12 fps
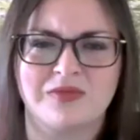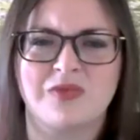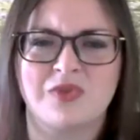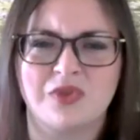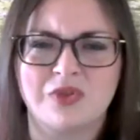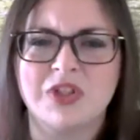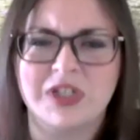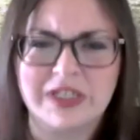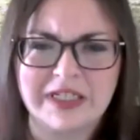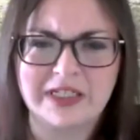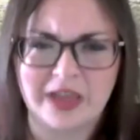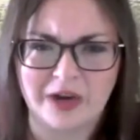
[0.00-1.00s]
you see
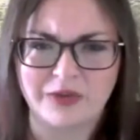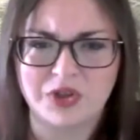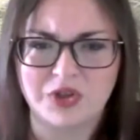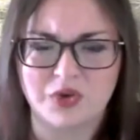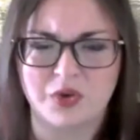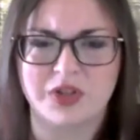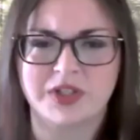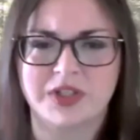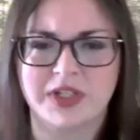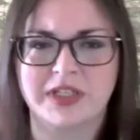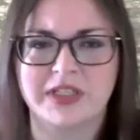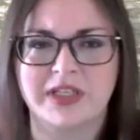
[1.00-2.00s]
discount stores,
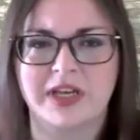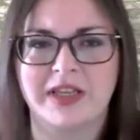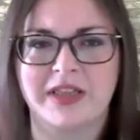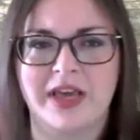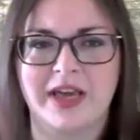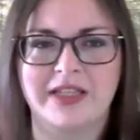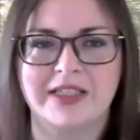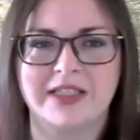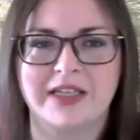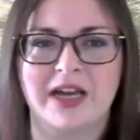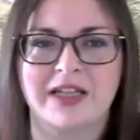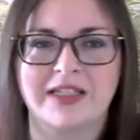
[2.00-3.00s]
things like that. It's
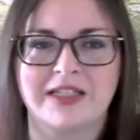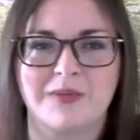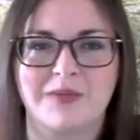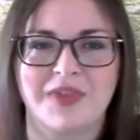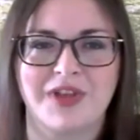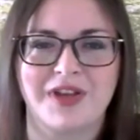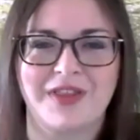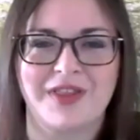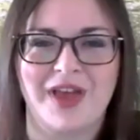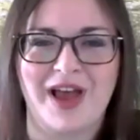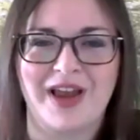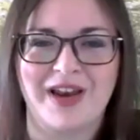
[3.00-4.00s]
not something
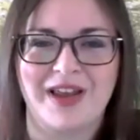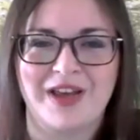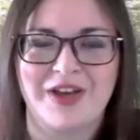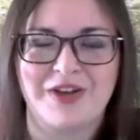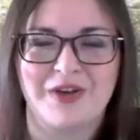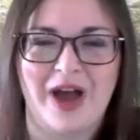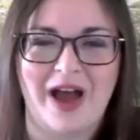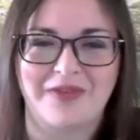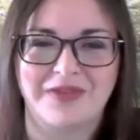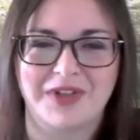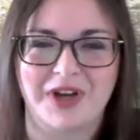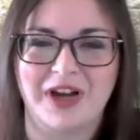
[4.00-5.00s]
that you have
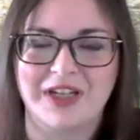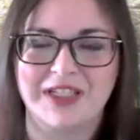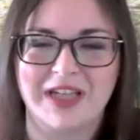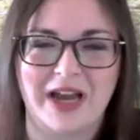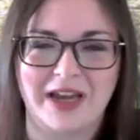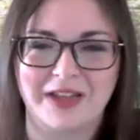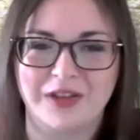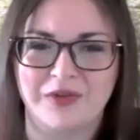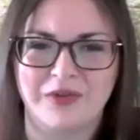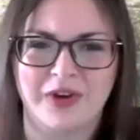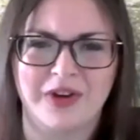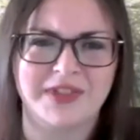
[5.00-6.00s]
to hunt high and low
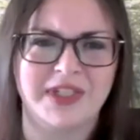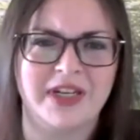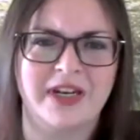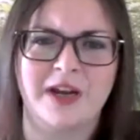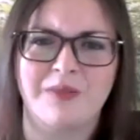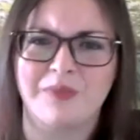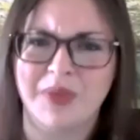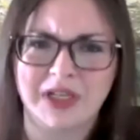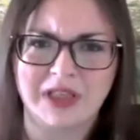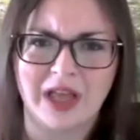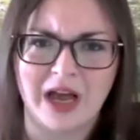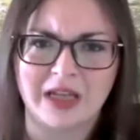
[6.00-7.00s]
for. I've seen it at Big
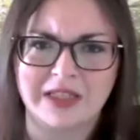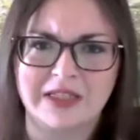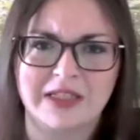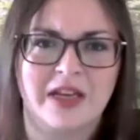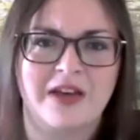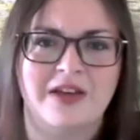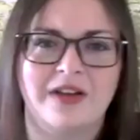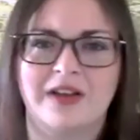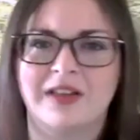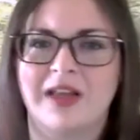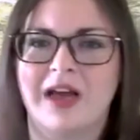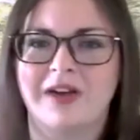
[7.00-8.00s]
Lots. A
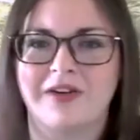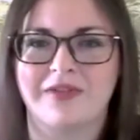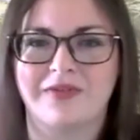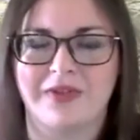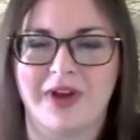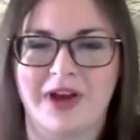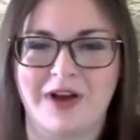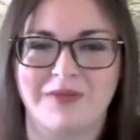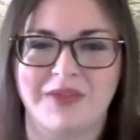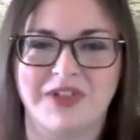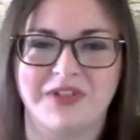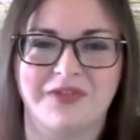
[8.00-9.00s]
lot of
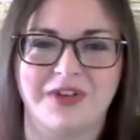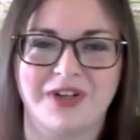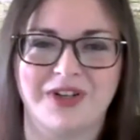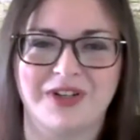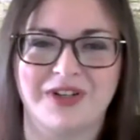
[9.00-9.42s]
different